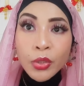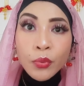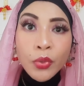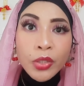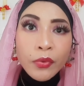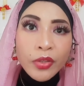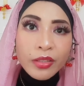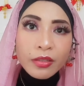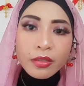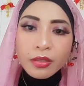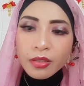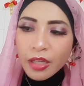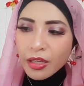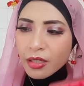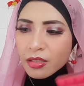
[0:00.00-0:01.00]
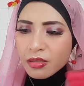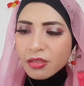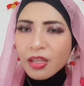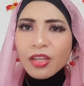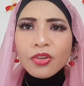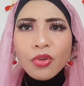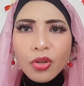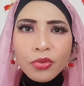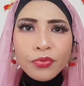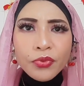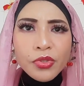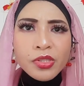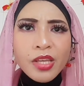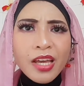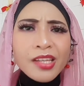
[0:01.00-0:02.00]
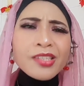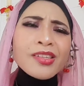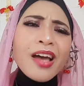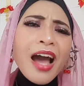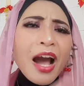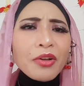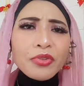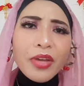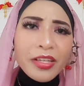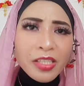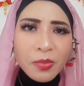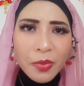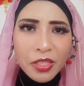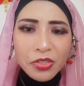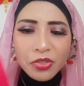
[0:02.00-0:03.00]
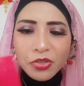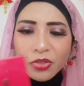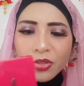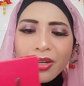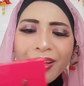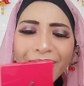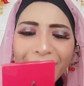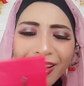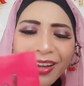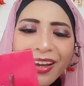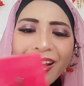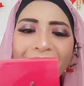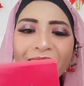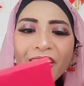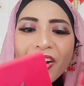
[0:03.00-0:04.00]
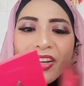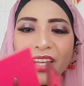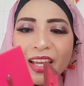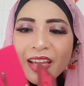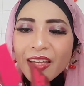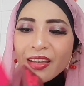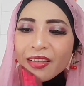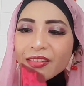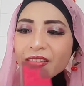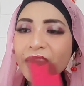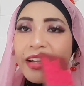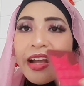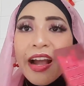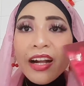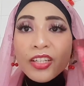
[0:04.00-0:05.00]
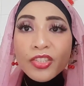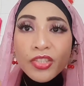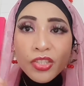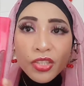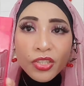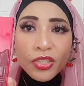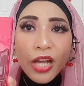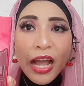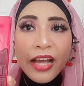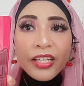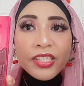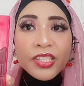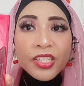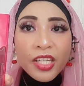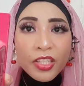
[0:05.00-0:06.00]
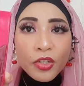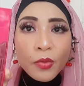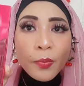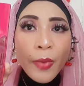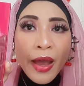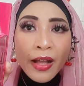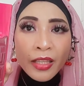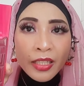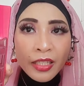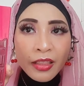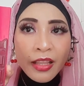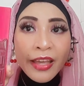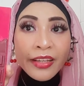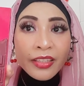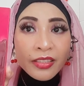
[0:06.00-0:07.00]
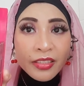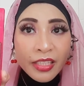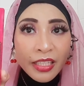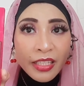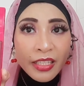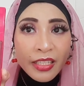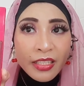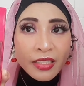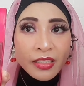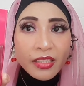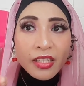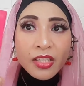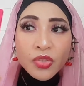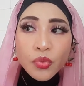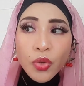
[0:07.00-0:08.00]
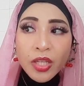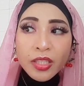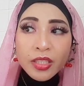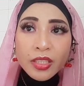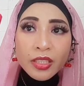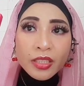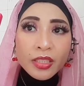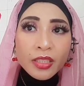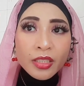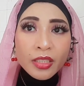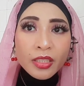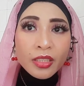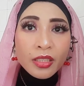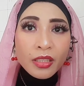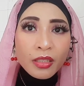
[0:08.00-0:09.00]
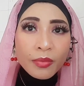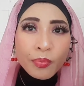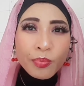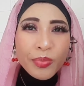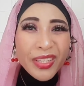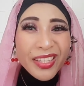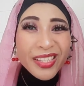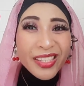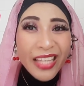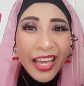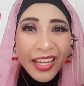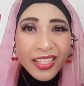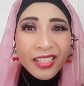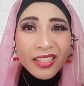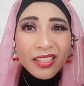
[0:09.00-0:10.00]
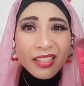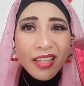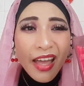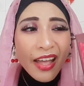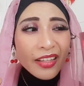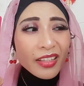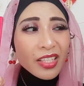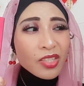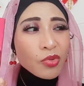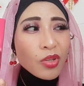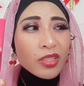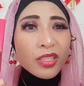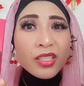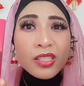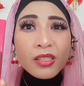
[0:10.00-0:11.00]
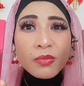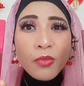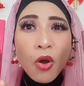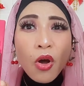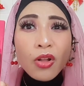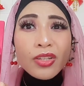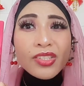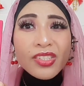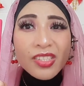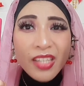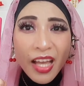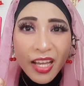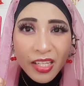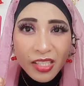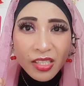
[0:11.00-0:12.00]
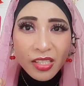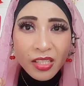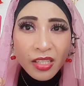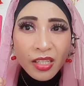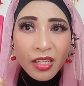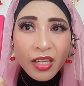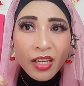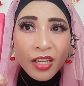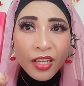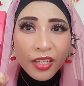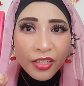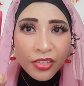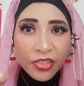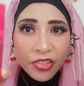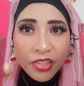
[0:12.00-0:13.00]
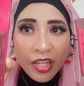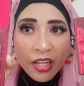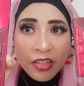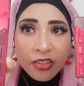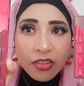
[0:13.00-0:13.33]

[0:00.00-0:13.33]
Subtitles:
wait, guys, I confused as how to explain to you. Okay, there are two eyeshadow palette like this one the big size and this one the small size. Yeah